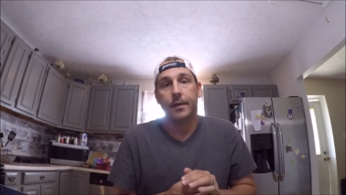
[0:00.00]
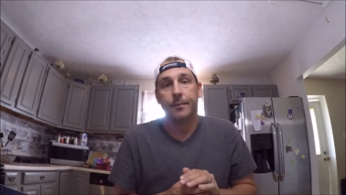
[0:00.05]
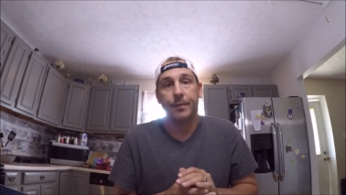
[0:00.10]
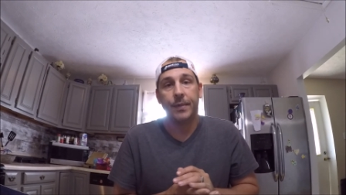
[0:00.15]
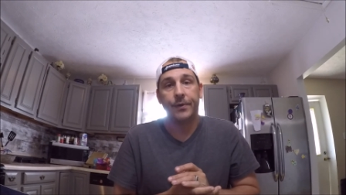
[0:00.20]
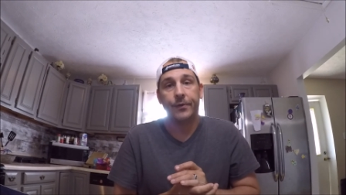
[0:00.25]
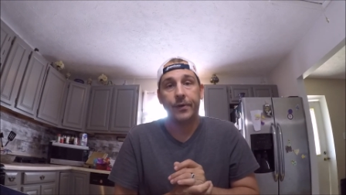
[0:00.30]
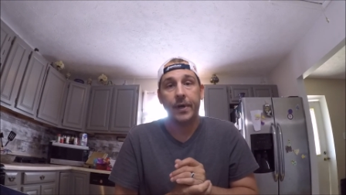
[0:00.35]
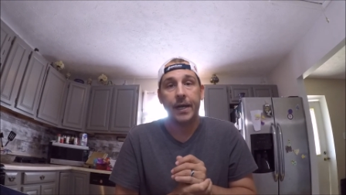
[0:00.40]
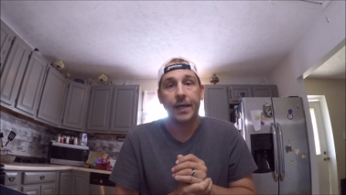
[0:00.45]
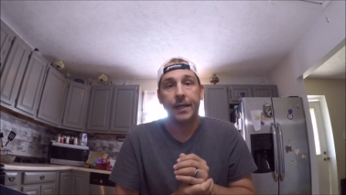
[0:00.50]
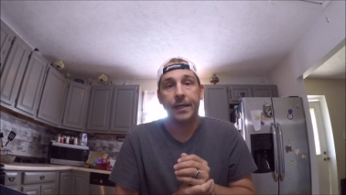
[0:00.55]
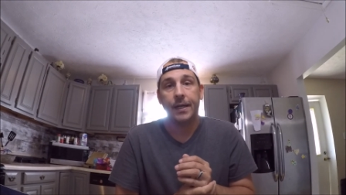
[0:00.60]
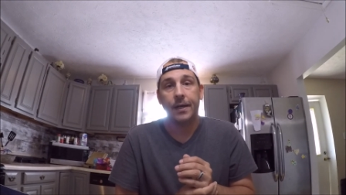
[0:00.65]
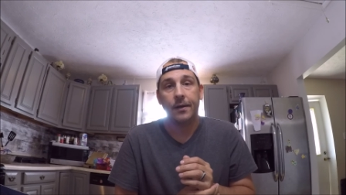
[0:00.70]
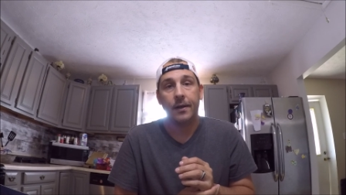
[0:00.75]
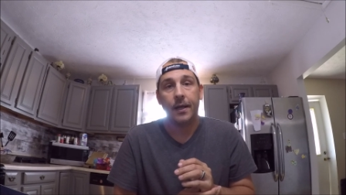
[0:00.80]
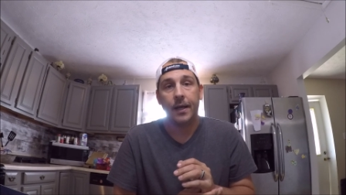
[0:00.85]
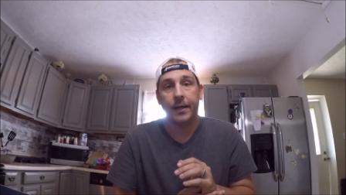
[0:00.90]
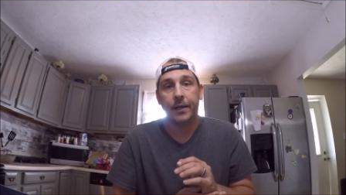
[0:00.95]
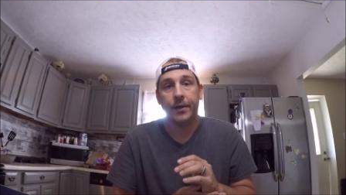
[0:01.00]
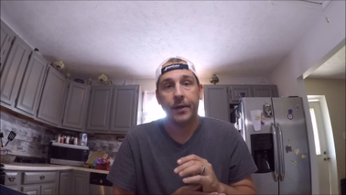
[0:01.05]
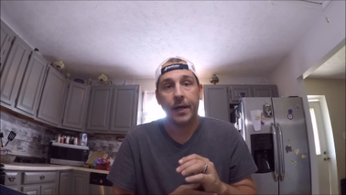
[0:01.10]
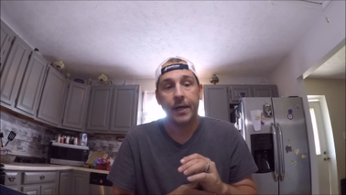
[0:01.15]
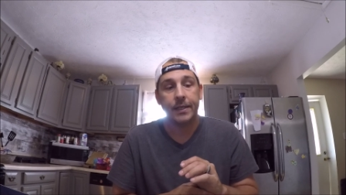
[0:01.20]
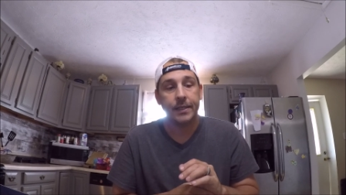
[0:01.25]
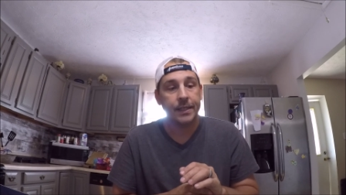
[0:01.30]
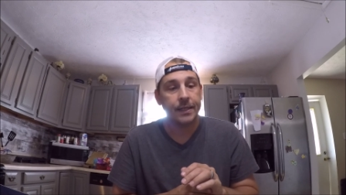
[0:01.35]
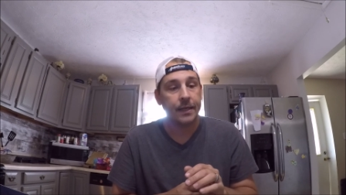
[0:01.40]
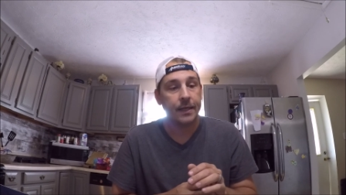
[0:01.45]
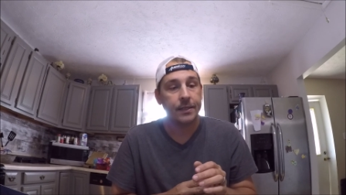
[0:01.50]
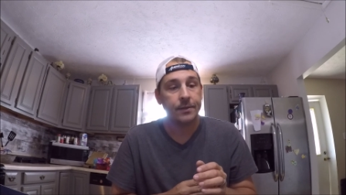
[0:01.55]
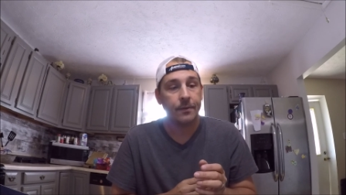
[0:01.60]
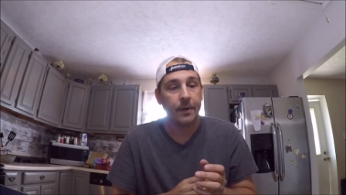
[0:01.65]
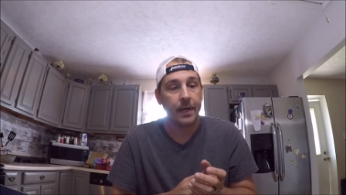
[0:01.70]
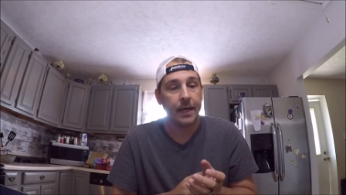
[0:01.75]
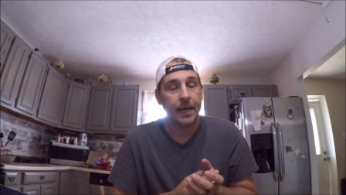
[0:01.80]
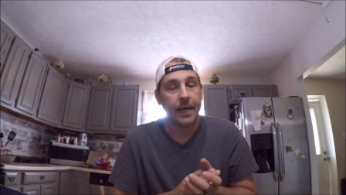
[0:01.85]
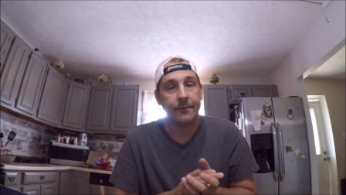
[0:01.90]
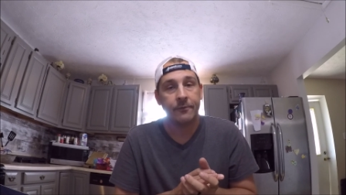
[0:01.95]
Been raining here like crazy. That's
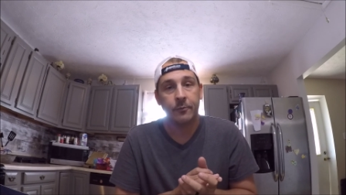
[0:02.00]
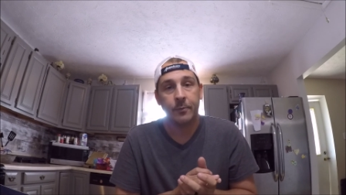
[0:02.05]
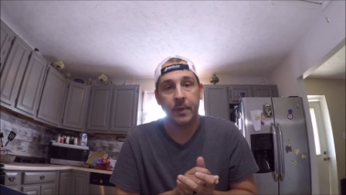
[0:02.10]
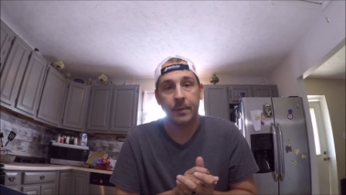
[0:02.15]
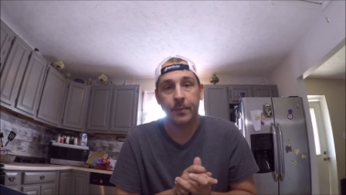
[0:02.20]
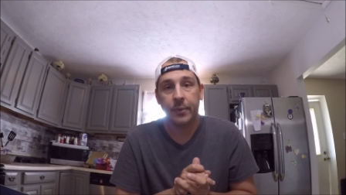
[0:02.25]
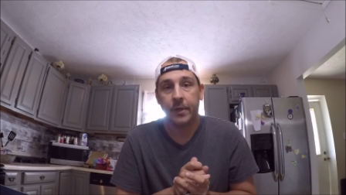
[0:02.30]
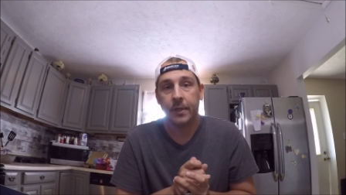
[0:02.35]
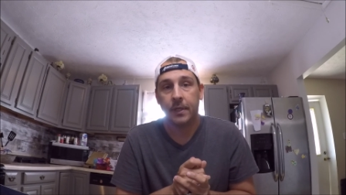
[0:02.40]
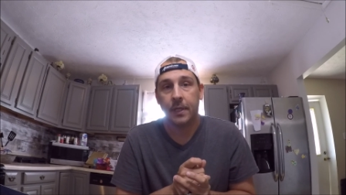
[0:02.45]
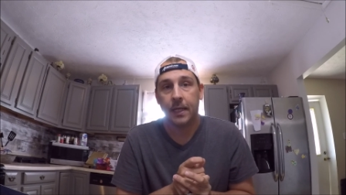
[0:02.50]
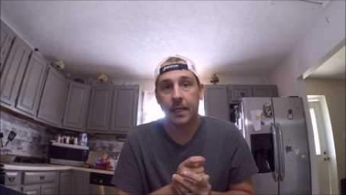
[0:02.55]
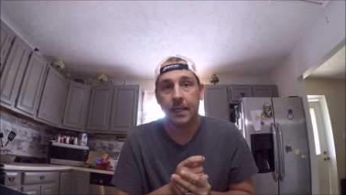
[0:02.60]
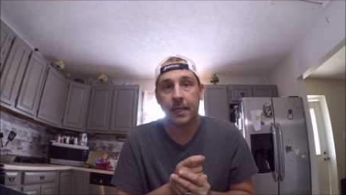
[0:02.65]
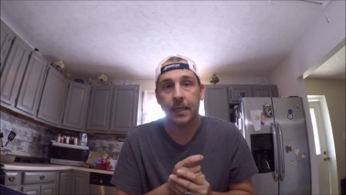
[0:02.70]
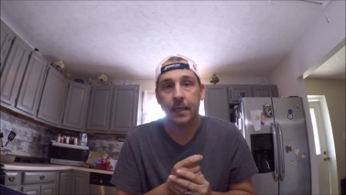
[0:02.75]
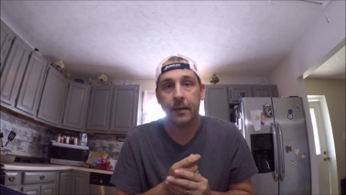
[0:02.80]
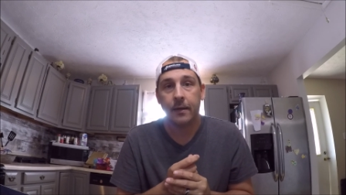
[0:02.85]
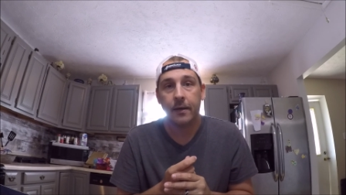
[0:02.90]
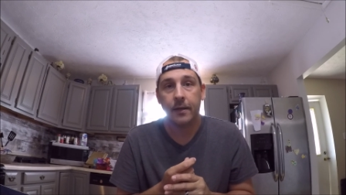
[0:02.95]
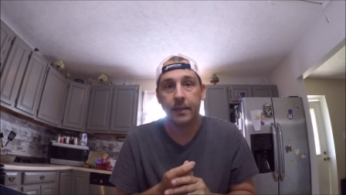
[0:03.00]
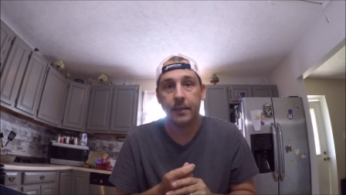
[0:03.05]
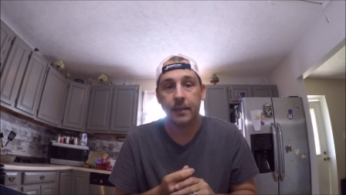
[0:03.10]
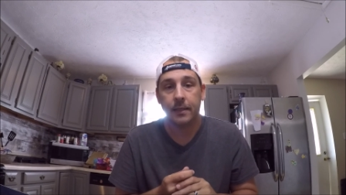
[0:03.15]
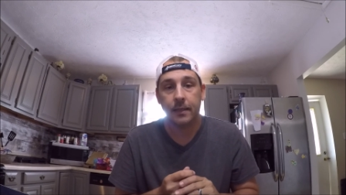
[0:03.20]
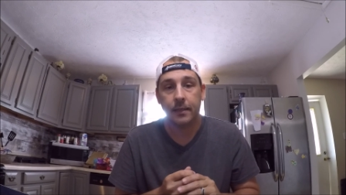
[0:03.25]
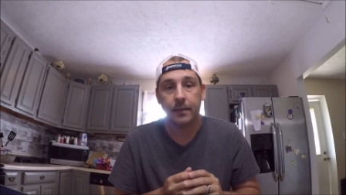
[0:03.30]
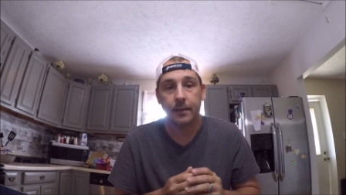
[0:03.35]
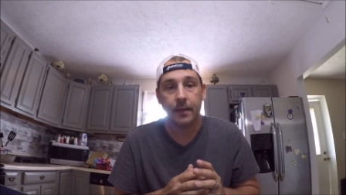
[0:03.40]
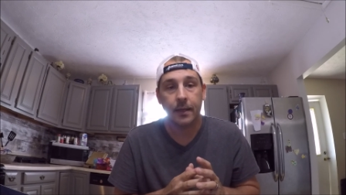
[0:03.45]
why I haven't been putting out any content.